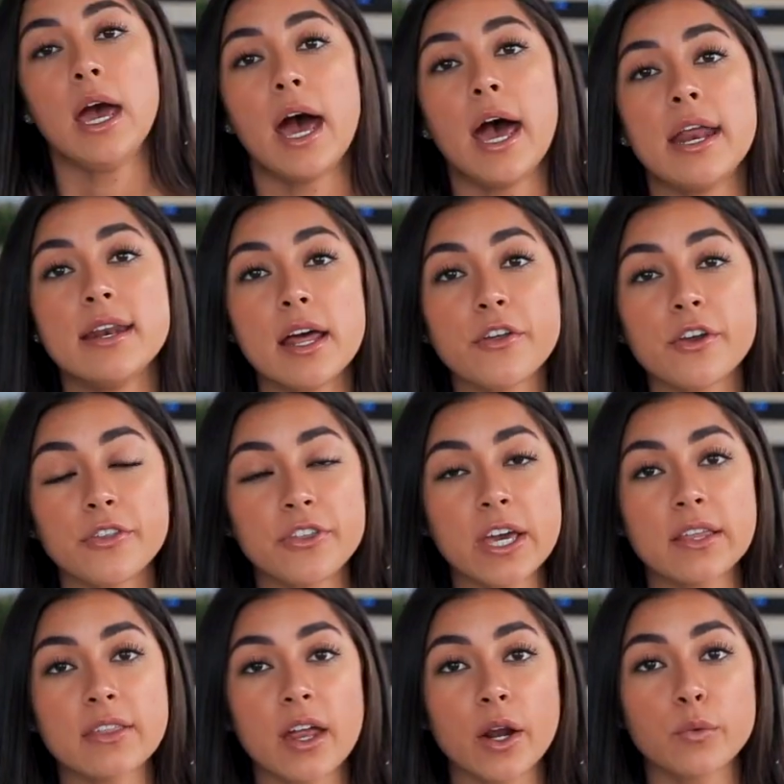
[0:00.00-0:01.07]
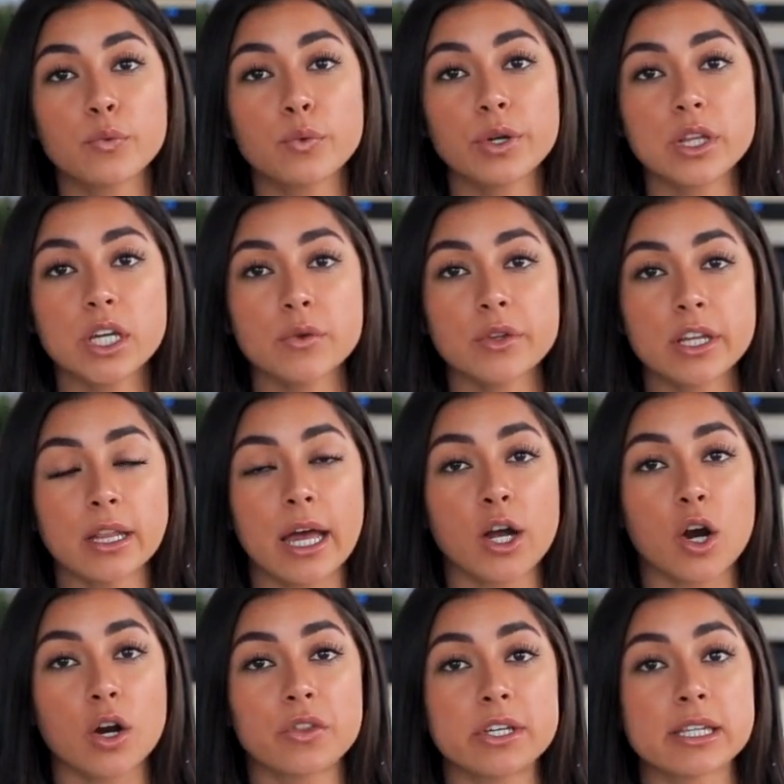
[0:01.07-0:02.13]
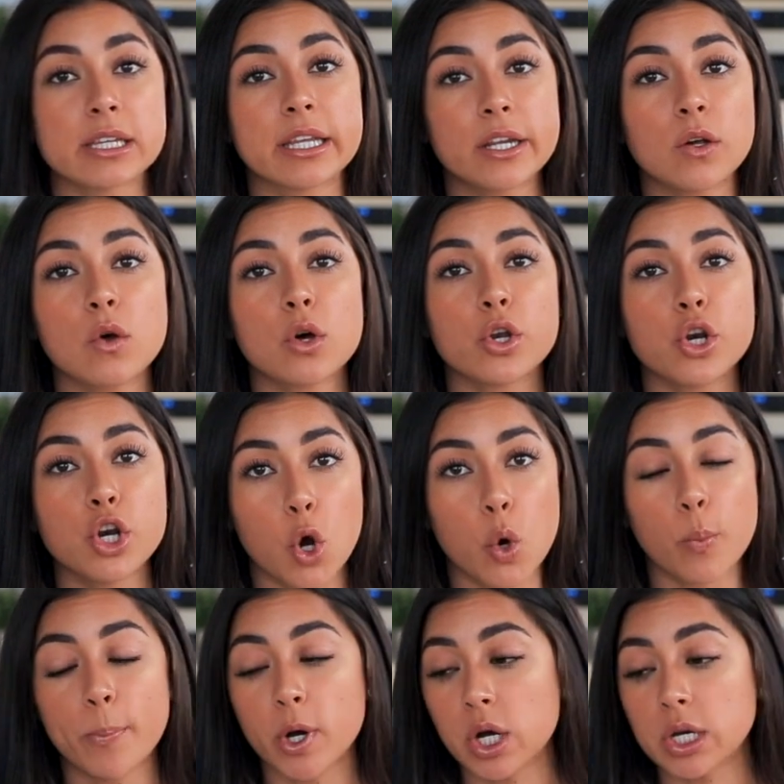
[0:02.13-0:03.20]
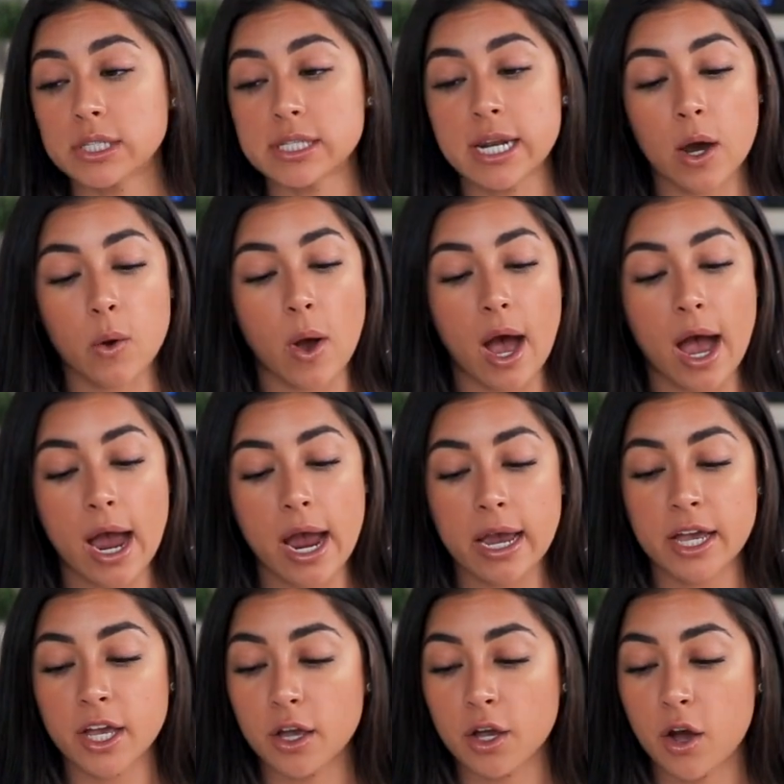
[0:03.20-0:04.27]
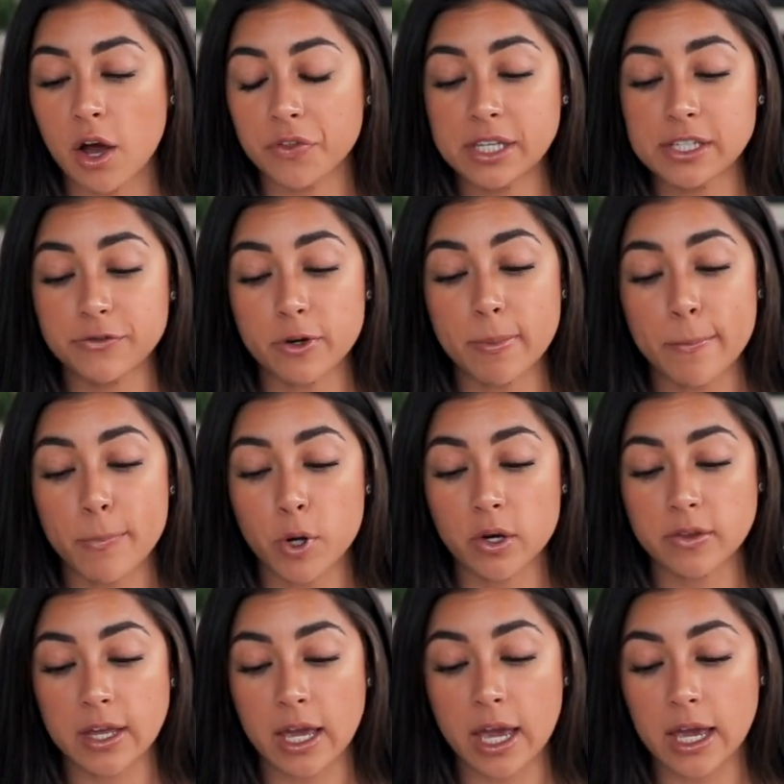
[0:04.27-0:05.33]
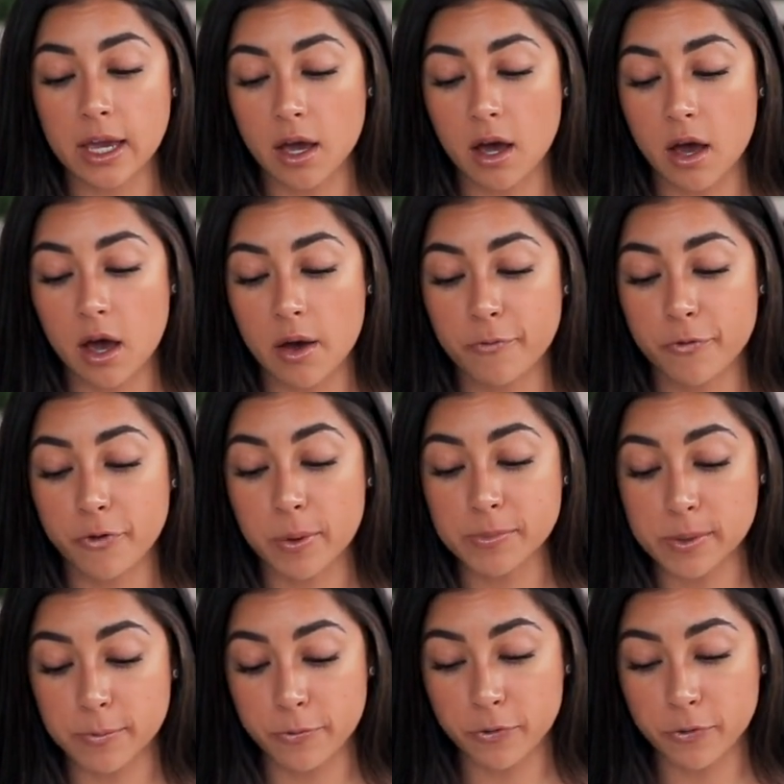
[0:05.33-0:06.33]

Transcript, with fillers: Another thing that I really, really like are these little notebooks. Now, I got these for my birthday um, from some